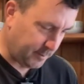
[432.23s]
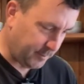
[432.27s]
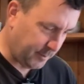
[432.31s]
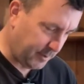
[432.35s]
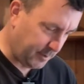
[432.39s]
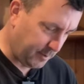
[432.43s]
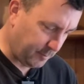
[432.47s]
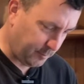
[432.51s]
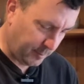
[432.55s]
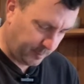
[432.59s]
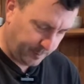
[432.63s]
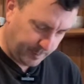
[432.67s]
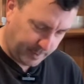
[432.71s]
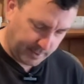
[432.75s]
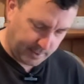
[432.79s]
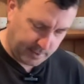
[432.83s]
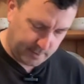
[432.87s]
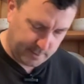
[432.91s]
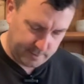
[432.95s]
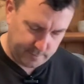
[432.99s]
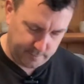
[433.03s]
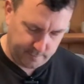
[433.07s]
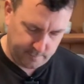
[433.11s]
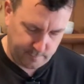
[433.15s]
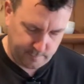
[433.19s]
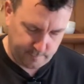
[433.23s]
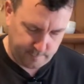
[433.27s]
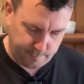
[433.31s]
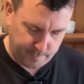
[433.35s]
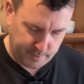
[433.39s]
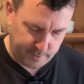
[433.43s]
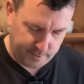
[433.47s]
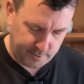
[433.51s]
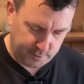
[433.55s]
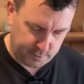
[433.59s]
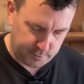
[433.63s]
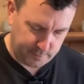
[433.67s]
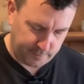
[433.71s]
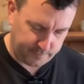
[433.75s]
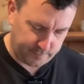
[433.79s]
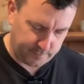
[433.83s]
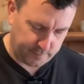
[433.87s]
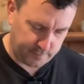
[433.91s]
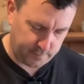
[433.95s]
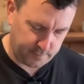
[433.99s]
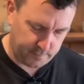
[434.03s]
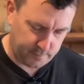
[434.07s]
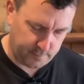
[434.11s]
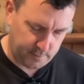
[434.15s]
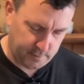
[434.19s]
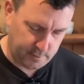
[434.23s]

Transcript: You know, we're pickling beets, you have to